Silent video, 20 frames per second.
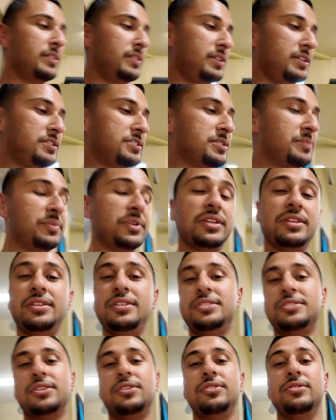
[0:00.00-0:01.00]
It's something
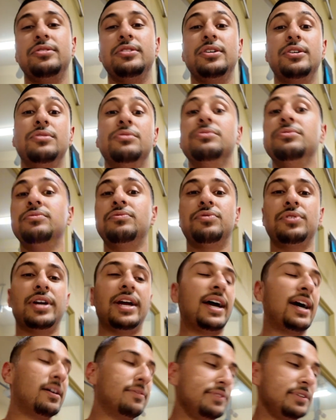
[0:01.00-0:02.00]
these are known for
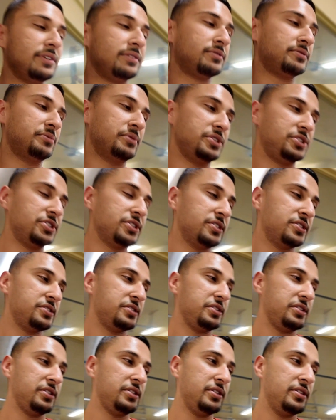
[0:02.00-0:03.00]
having, which is
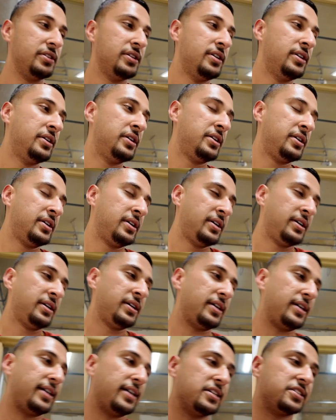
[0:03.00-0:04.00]
the
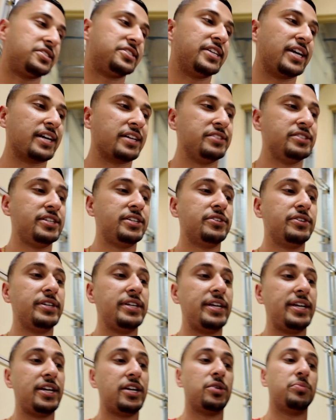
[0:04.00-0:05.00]
secondary
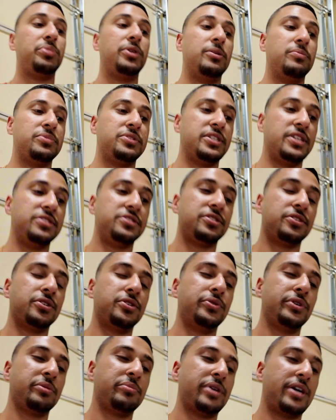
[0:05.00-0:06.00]
air pump sensor
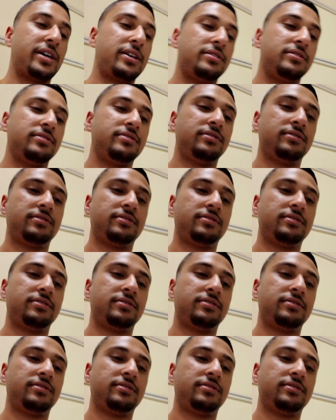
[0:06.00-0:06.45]
going bad.